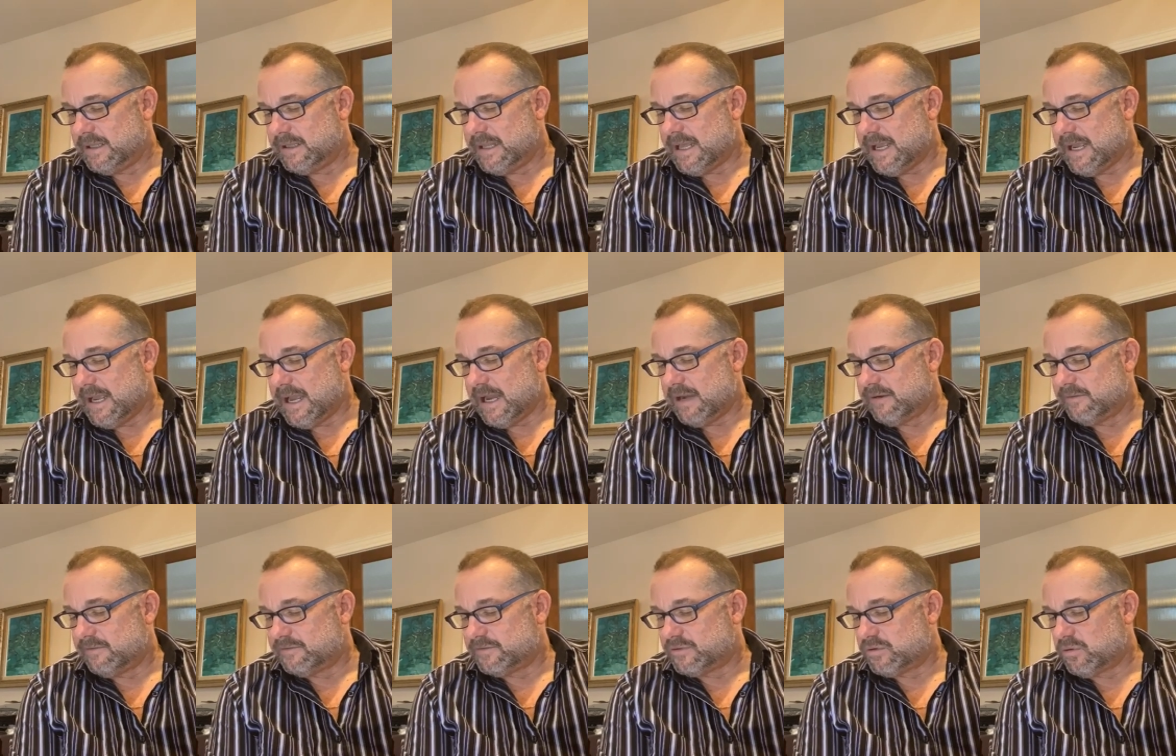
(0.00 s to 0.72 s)
they
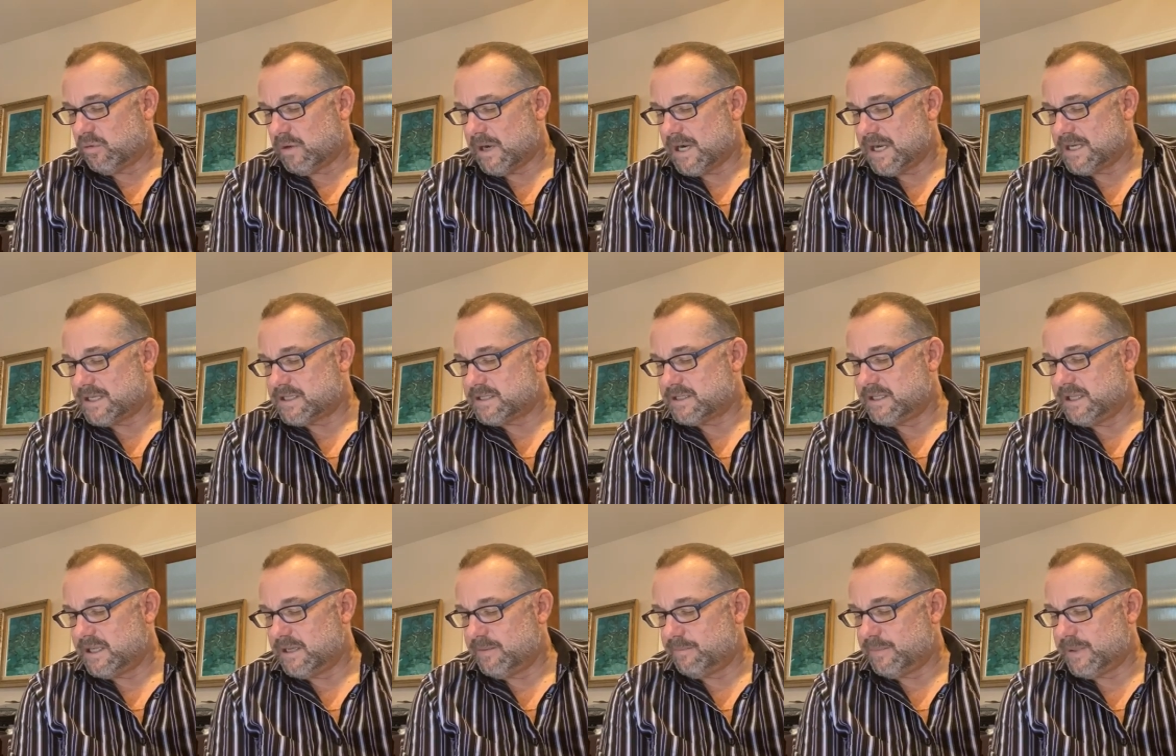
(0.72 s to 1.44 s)
have twice
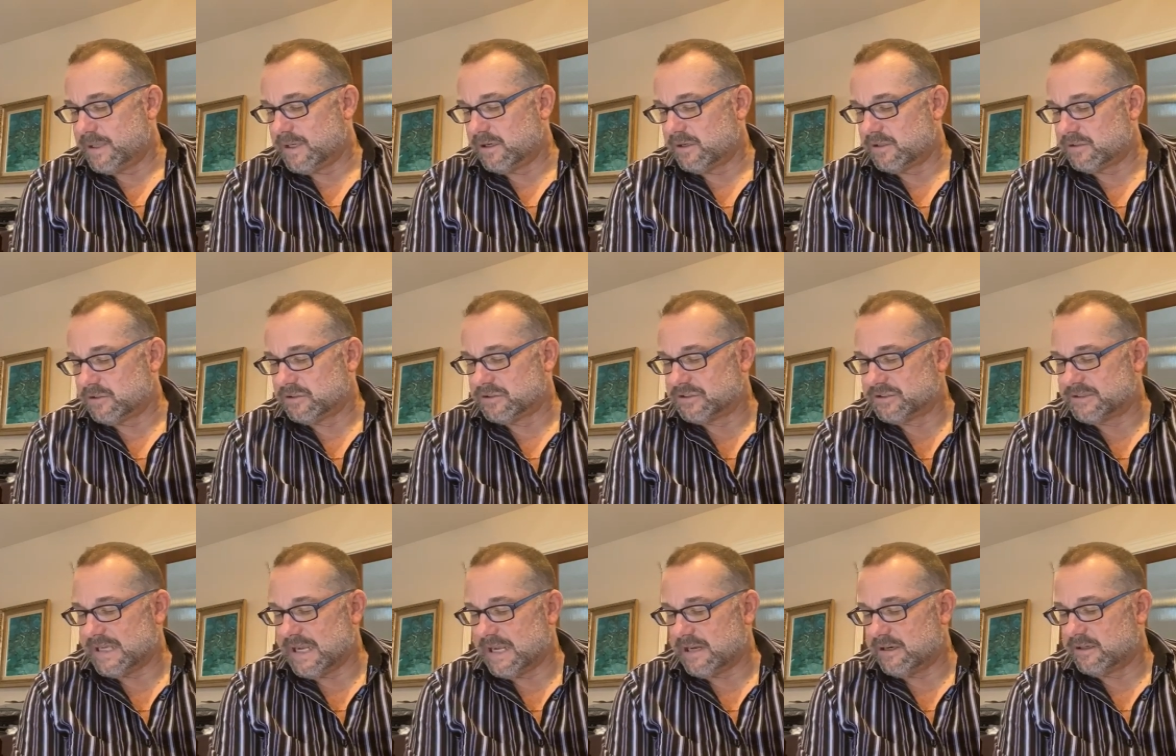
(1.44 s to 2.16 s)
the empirical
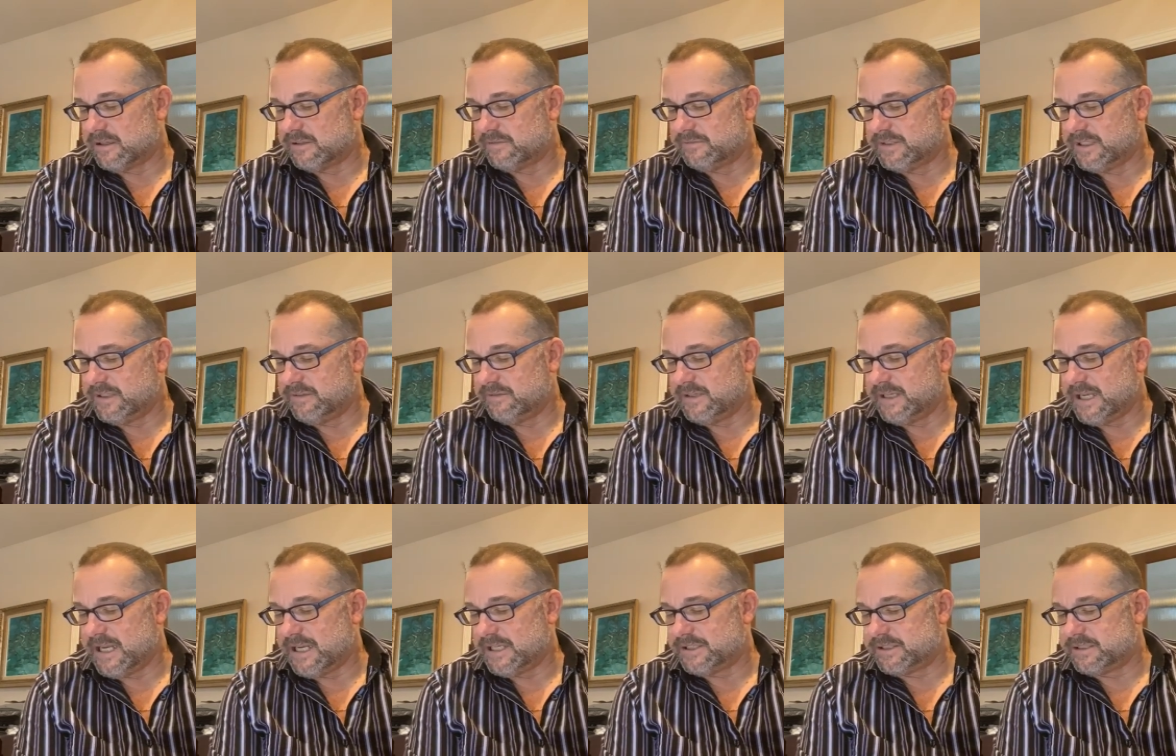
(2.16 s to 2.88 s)
standard of
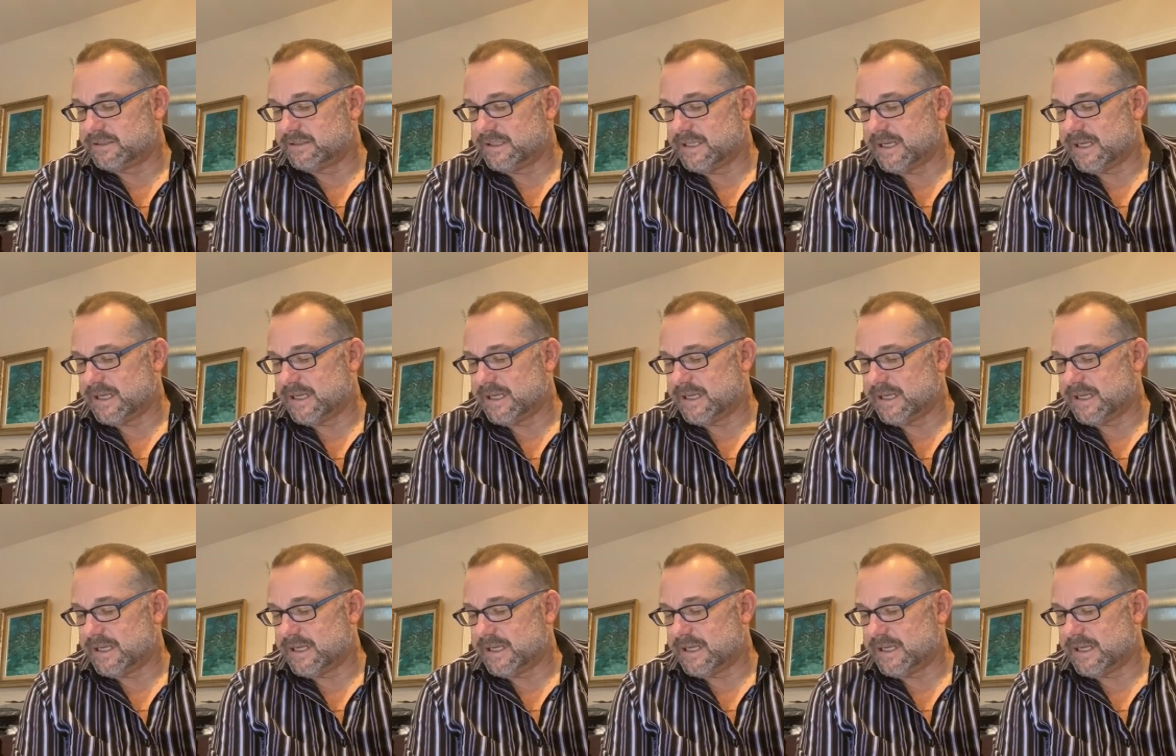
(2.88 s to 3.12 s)
deviation.